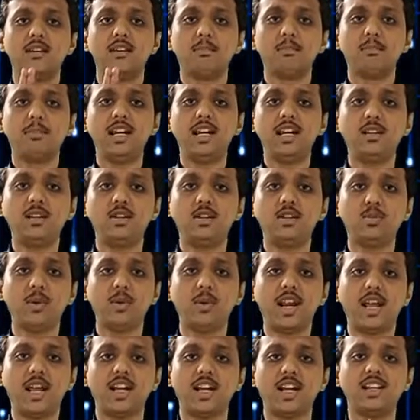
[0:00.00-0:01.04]
into
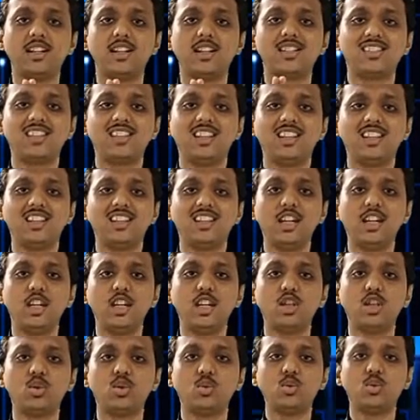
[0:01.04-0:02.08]
bracket C
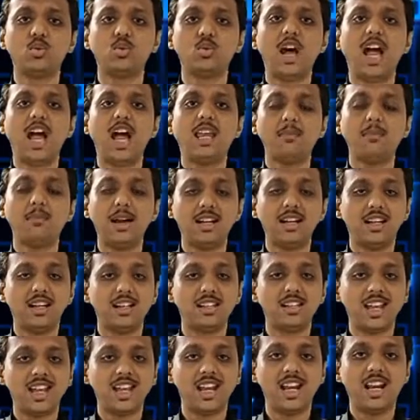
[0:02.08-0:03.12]
into I minus
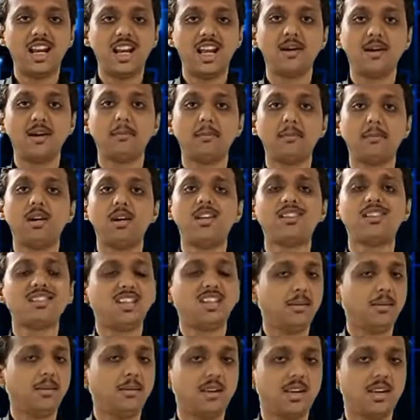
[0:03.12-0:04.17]
LR plus
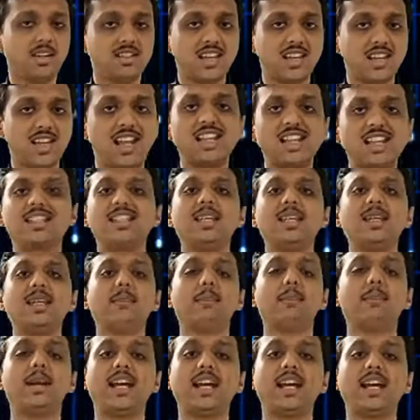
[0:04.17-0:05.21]
J minus LC
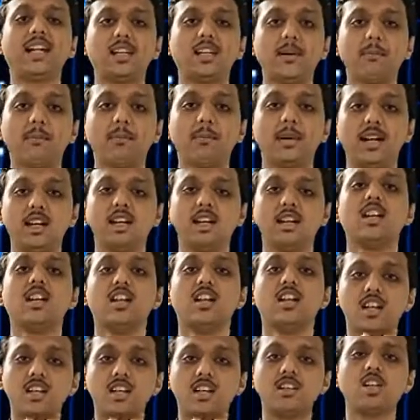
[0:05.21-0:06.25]
bracket complete.
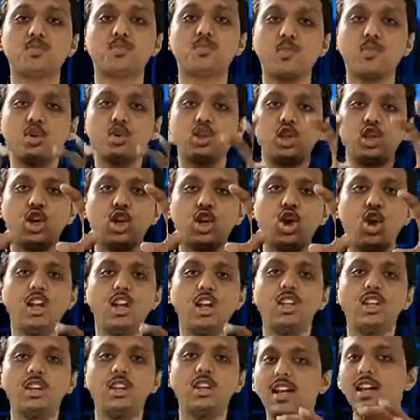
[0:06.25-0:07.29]
Just put the all
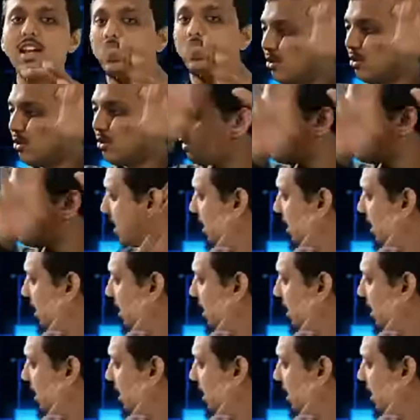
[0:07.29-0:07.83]
the values